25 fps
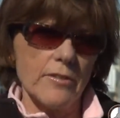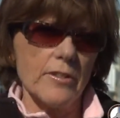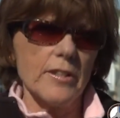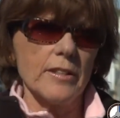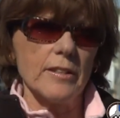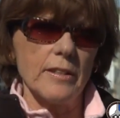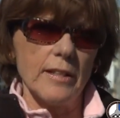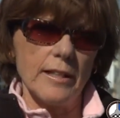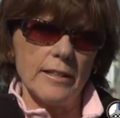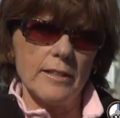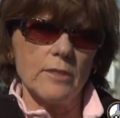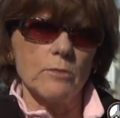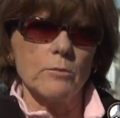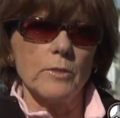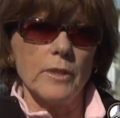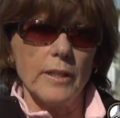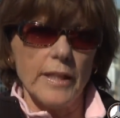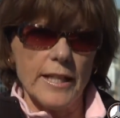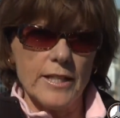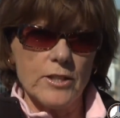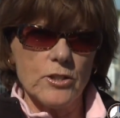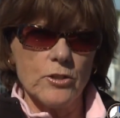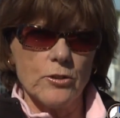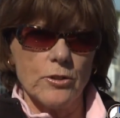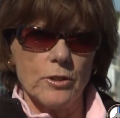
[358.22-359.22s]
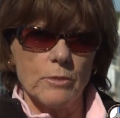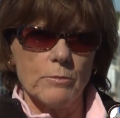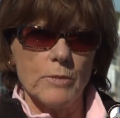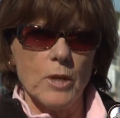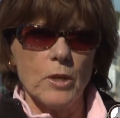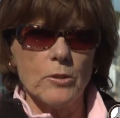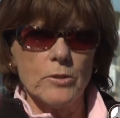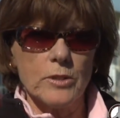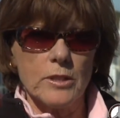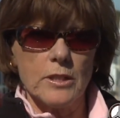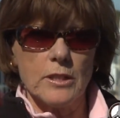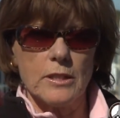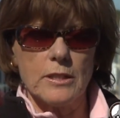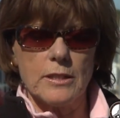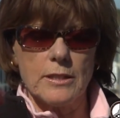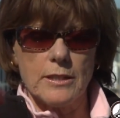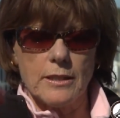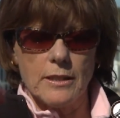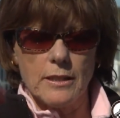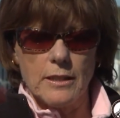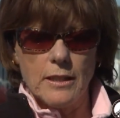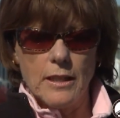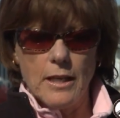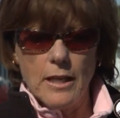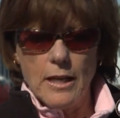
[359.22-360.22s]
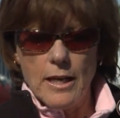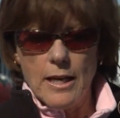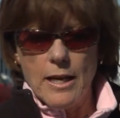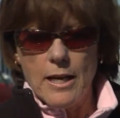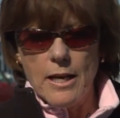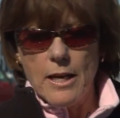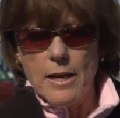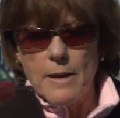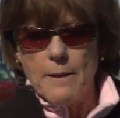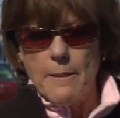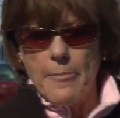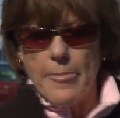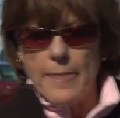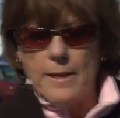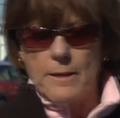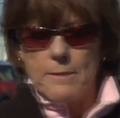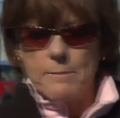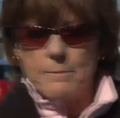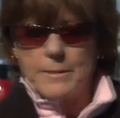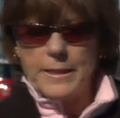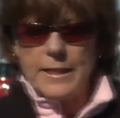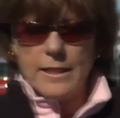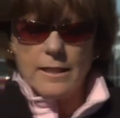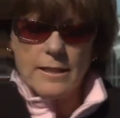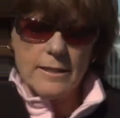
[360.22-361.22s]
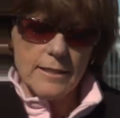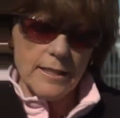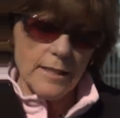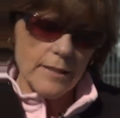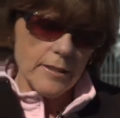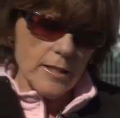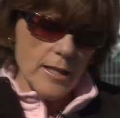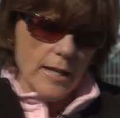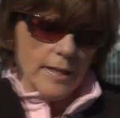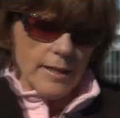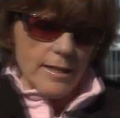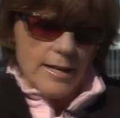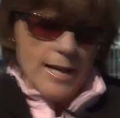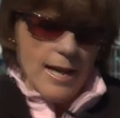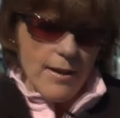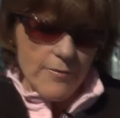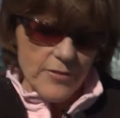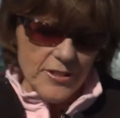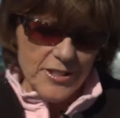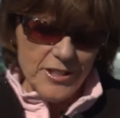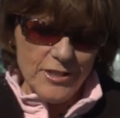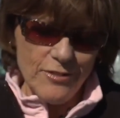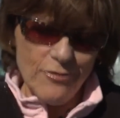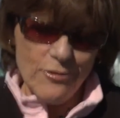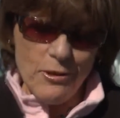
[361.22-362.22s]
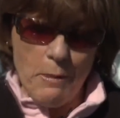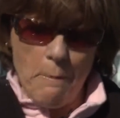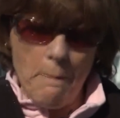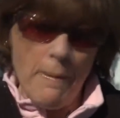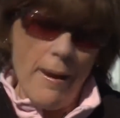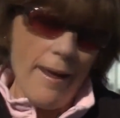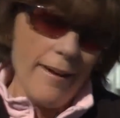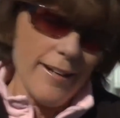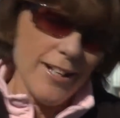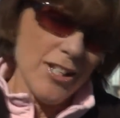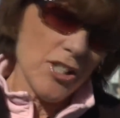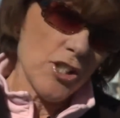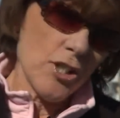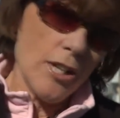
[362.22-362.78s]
the thing that I can relate to the most is that because I kind of have a different body